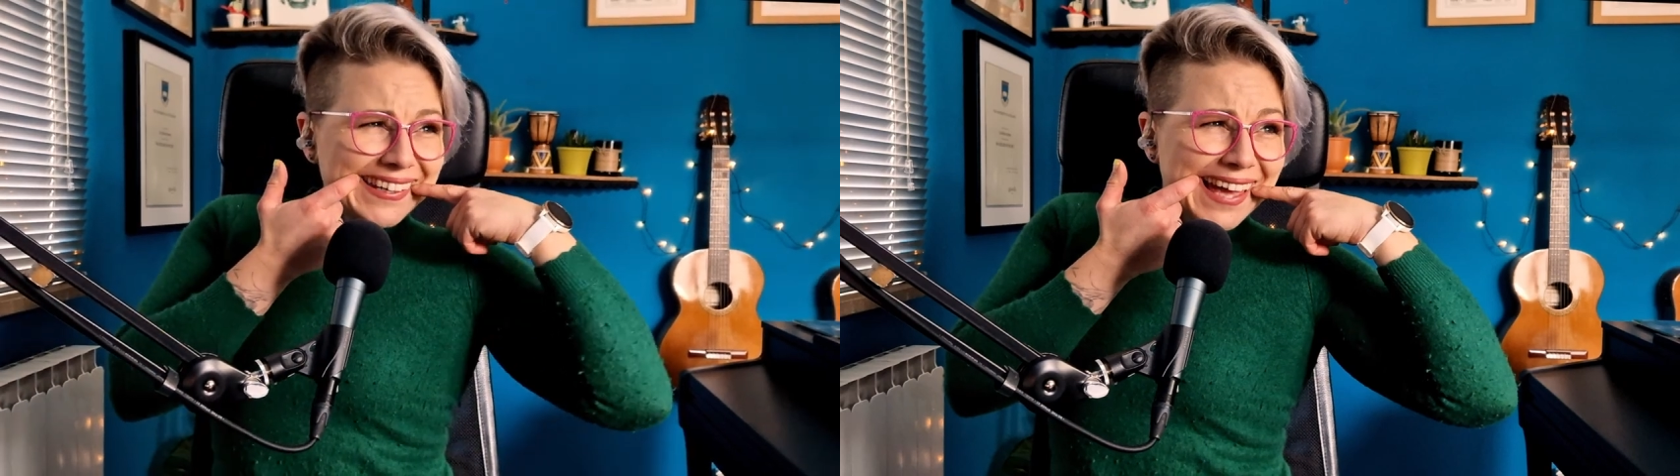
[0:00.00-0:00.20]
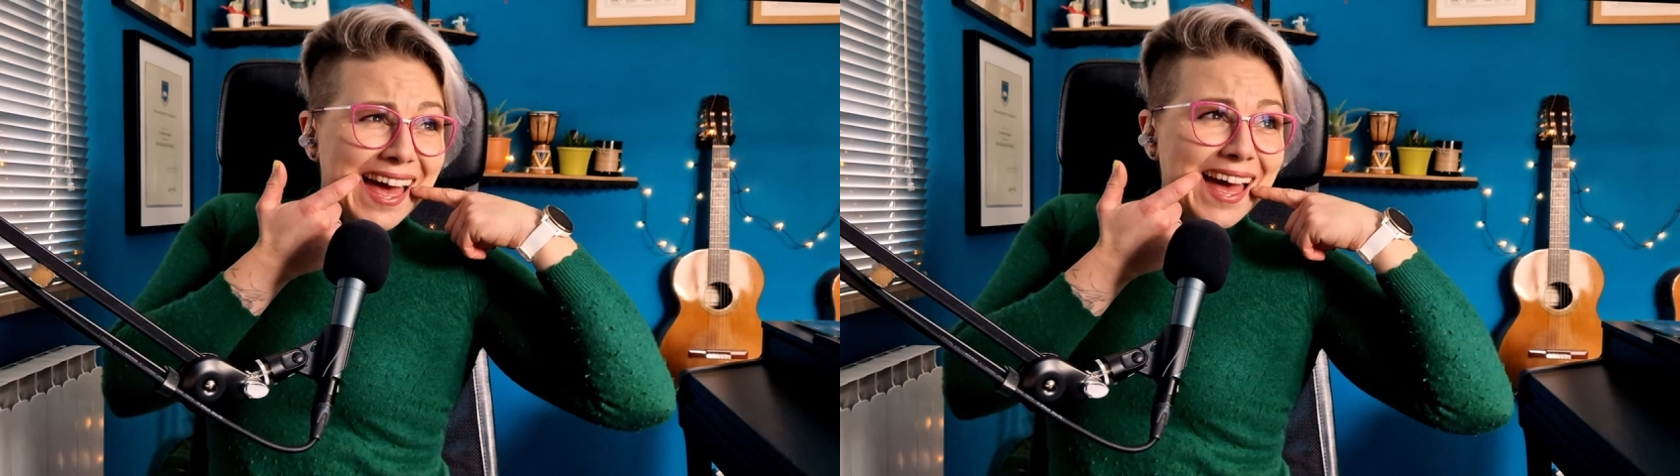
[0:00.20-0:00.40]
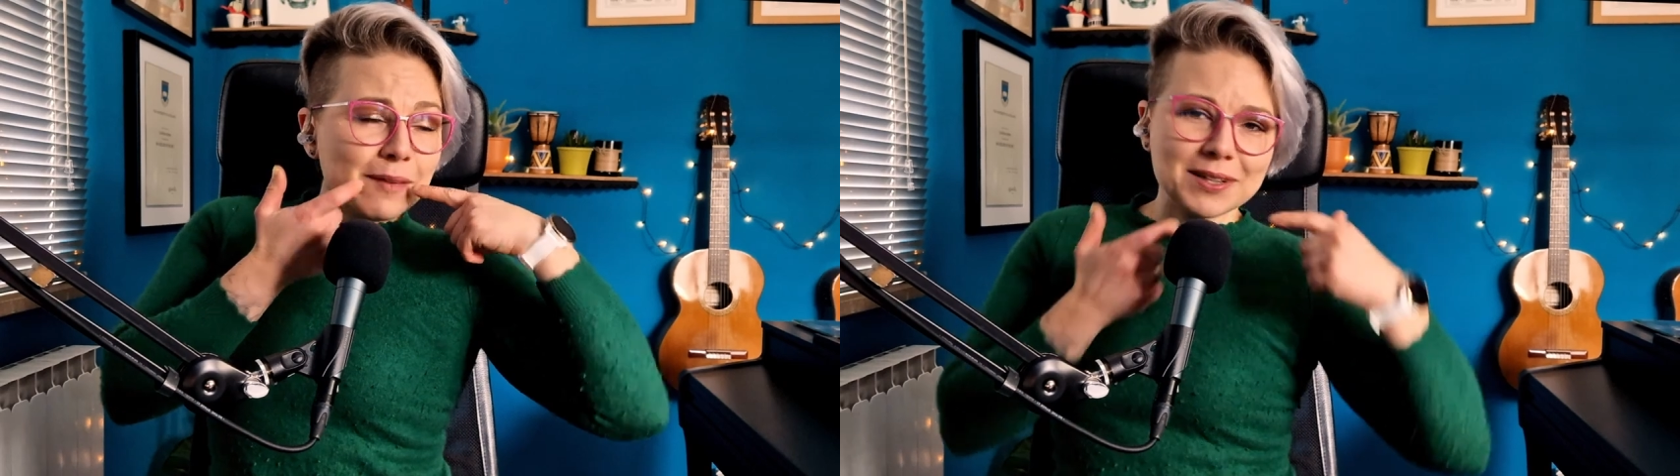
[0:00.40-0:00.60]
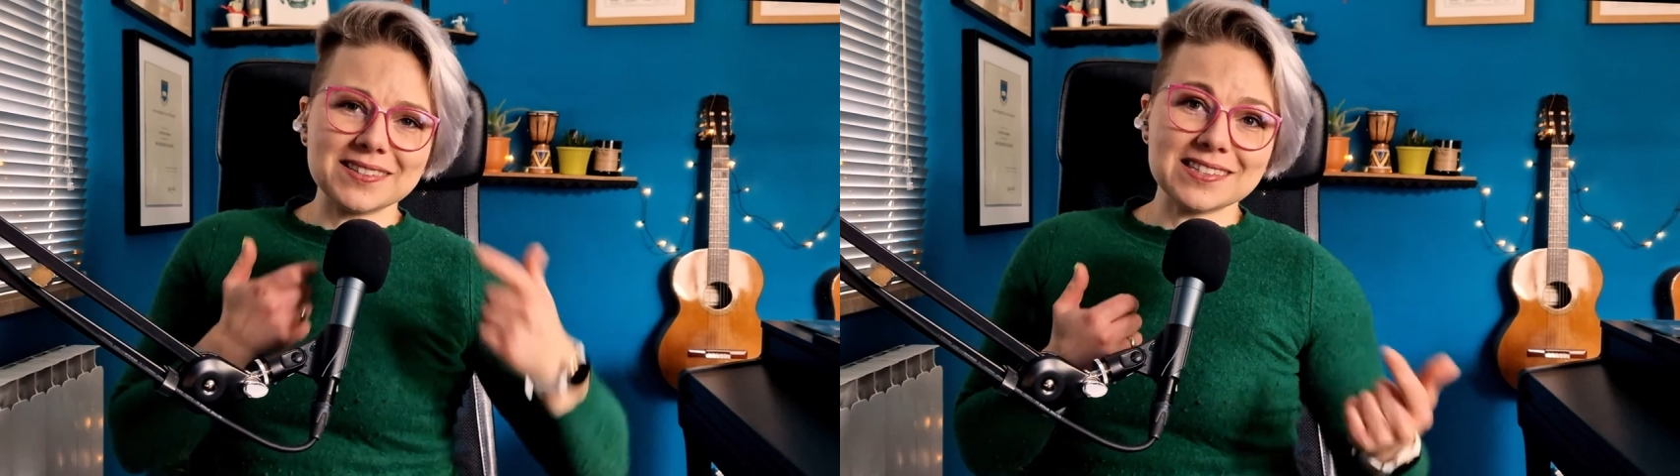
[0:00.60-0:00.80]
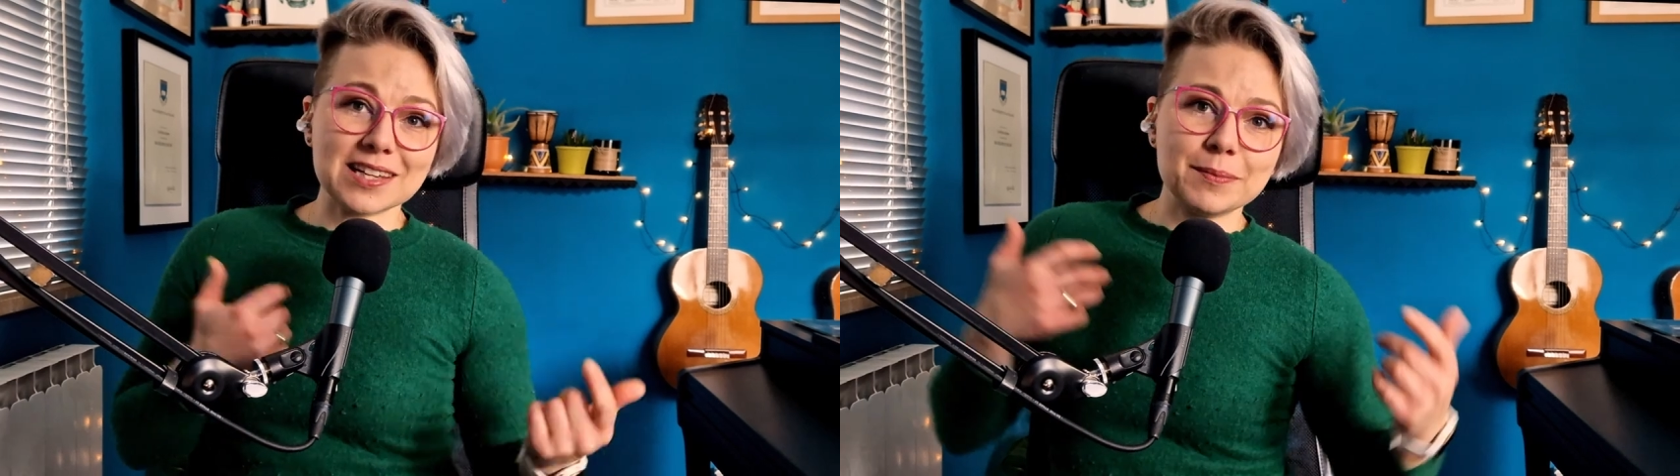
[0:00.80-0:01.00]
yeah,
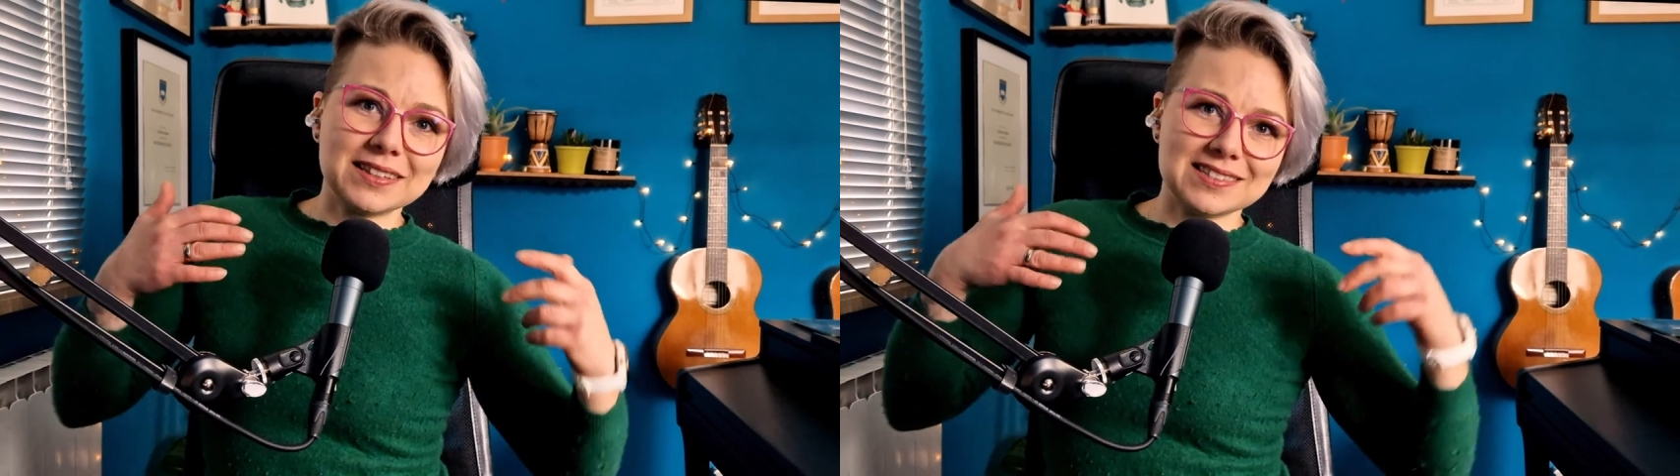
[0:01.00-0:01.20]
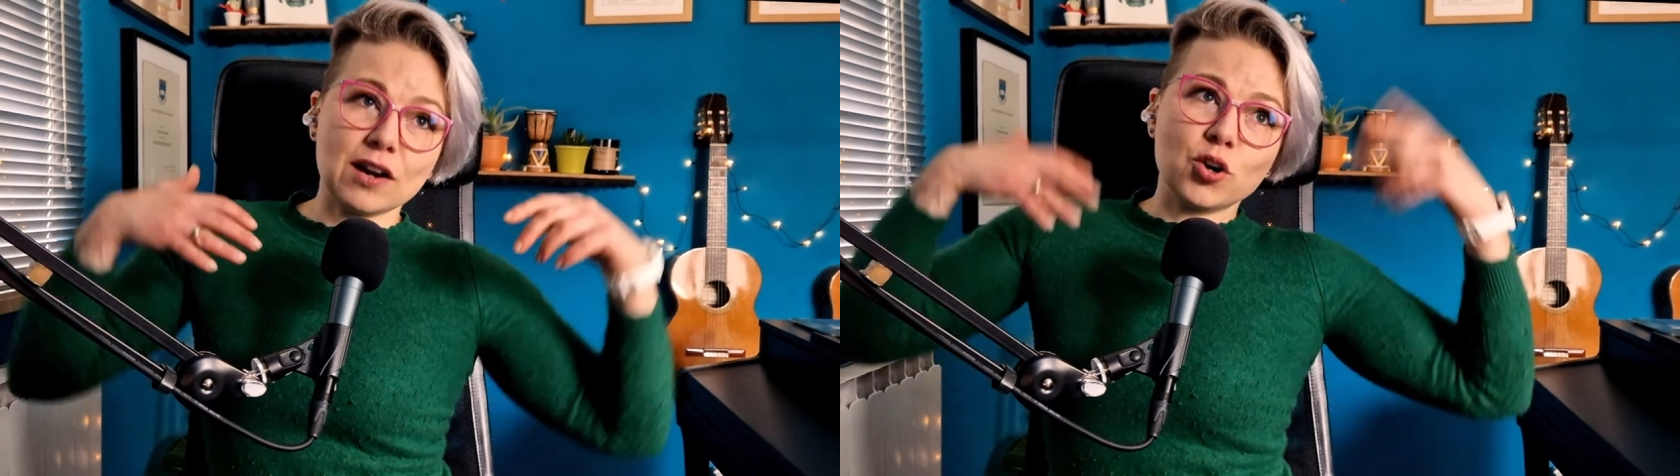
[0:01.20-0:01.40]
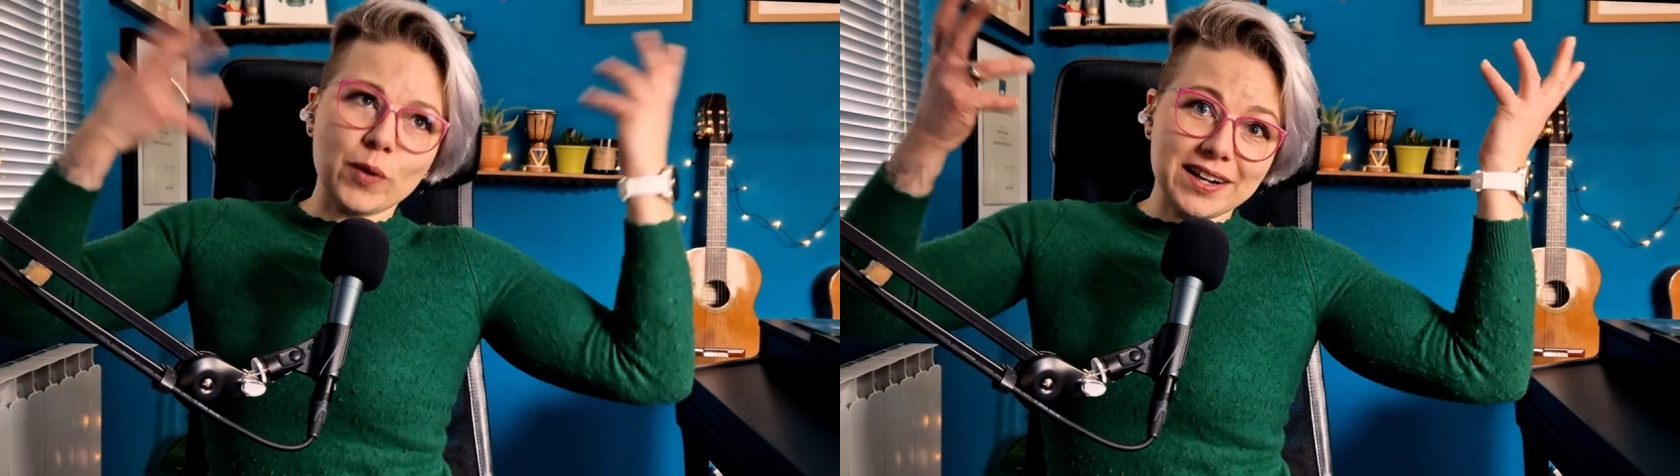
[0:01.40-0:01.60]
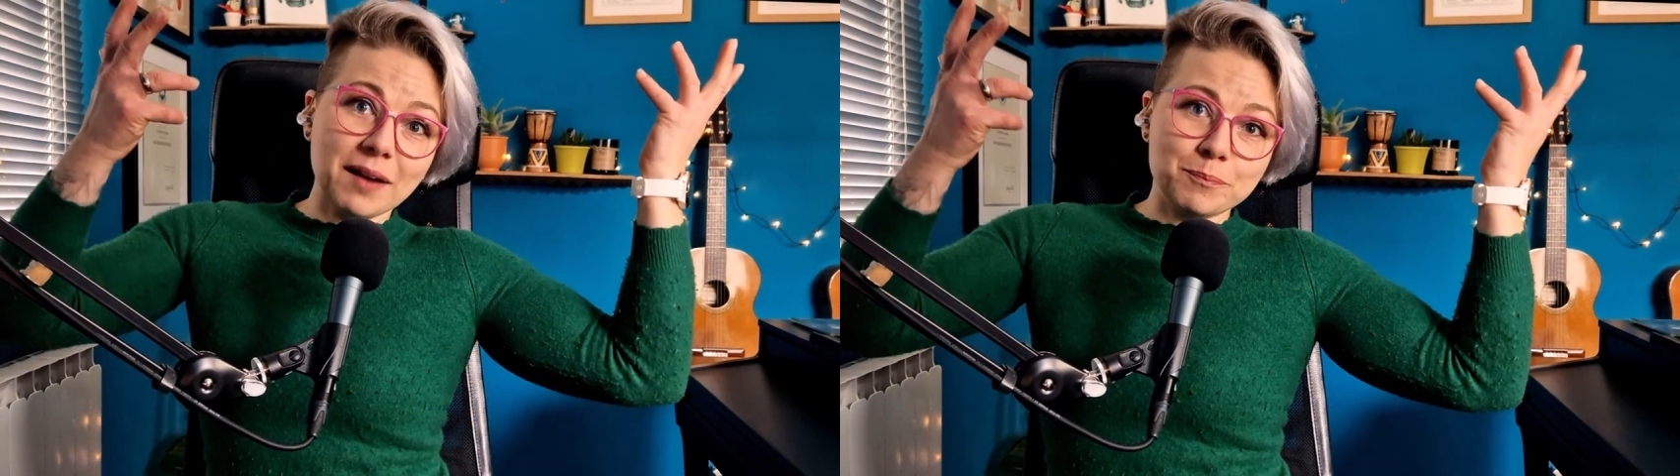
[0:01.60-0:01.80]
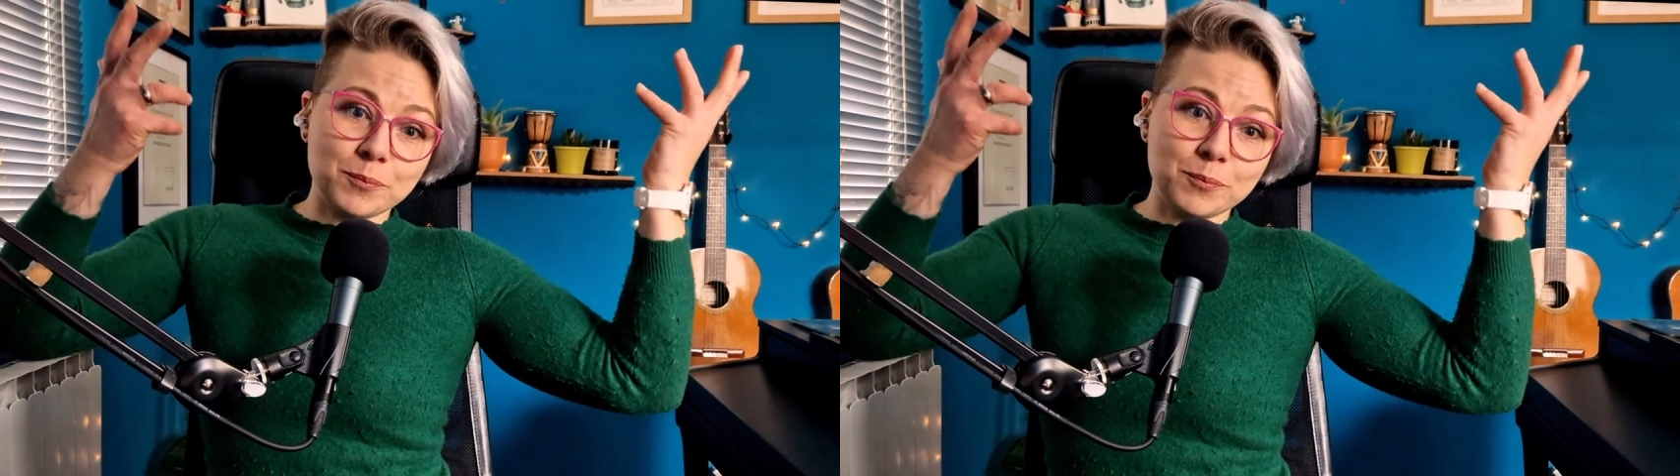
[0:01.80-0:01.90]
because it's going to make the sound quite